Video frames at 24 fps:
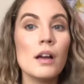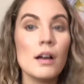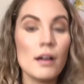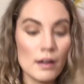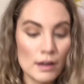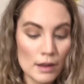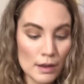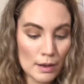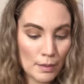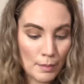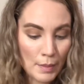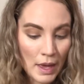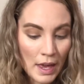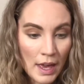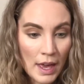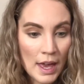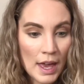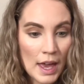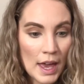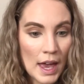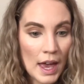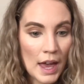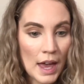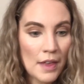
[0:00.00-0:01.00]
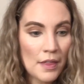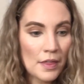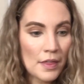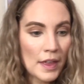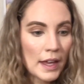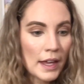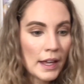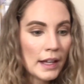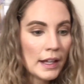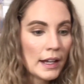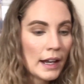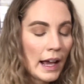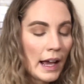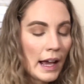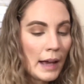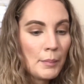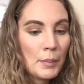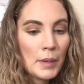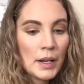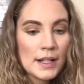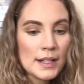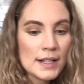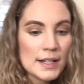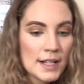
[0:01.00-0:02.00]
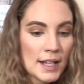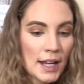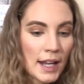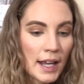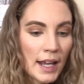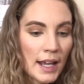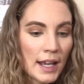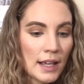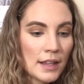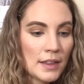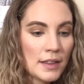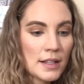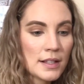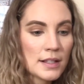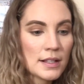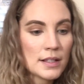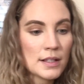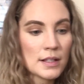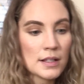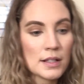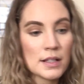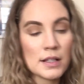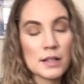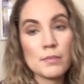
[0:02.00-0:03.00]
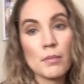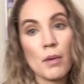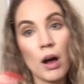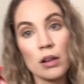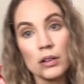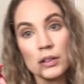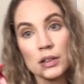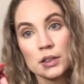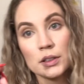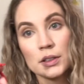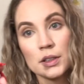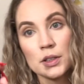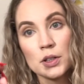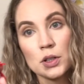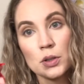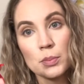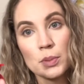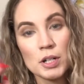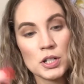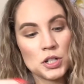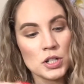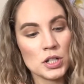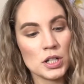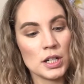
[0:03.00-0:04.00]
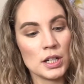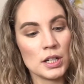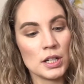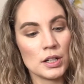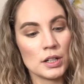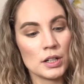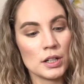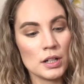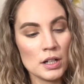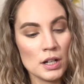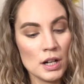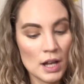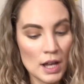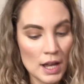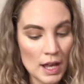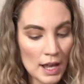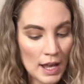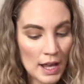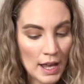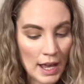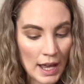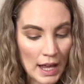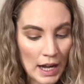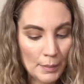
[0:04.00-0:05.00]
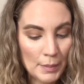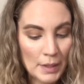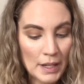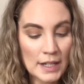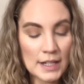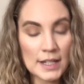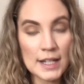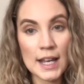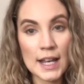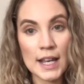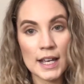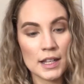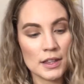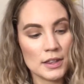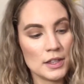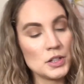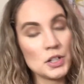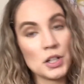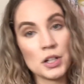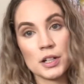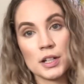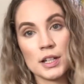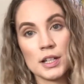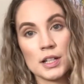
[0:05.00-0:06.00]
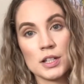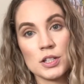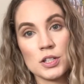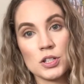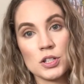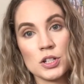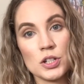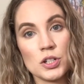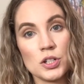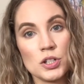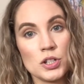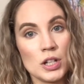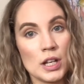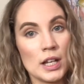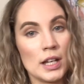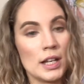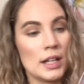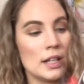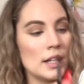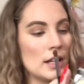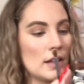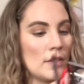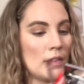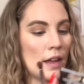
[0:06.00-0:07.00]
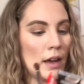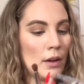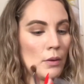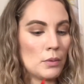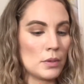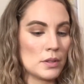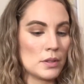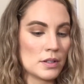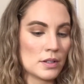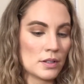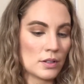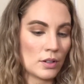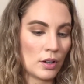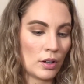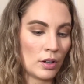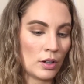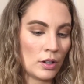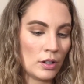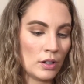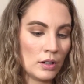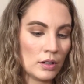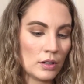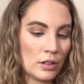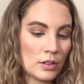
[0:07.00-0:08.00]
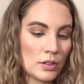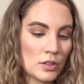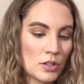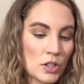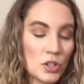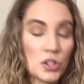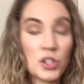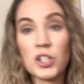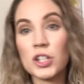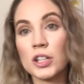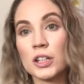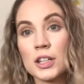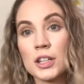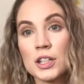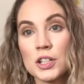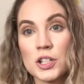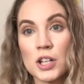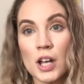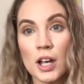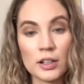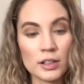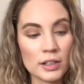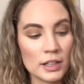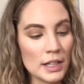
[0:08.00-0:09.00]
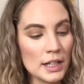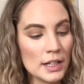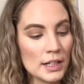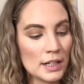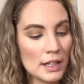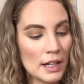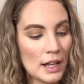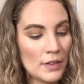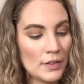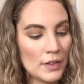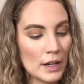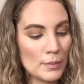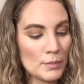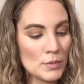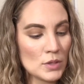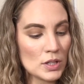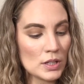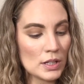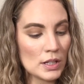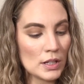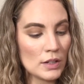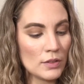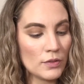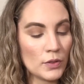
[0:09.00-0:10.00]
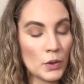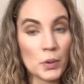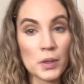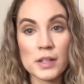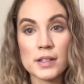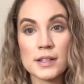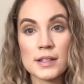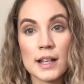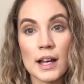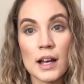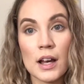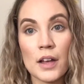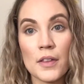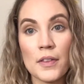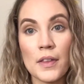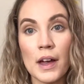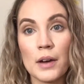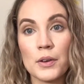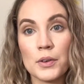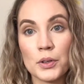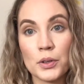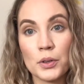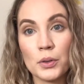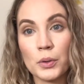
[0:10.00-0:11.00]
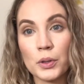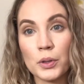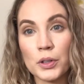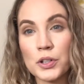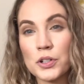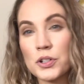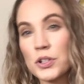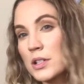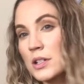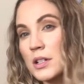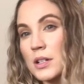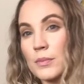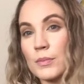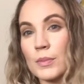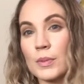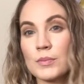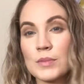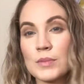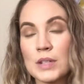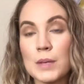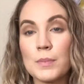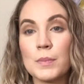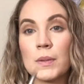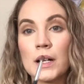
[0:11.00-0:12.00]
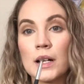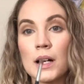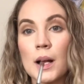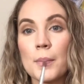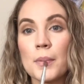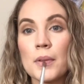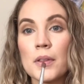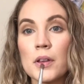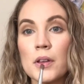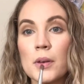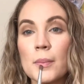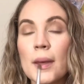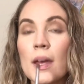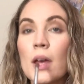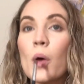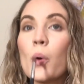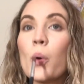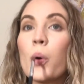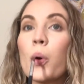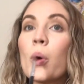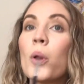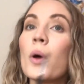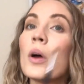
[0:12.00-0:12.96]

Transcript: And then I'm gonna take this smaller little brush here, and I'm gonna take the darkest shade, and that one's called Chili Chocolate, and then I'm just gonna focus that on the outer corner just to deepen it up a little bit.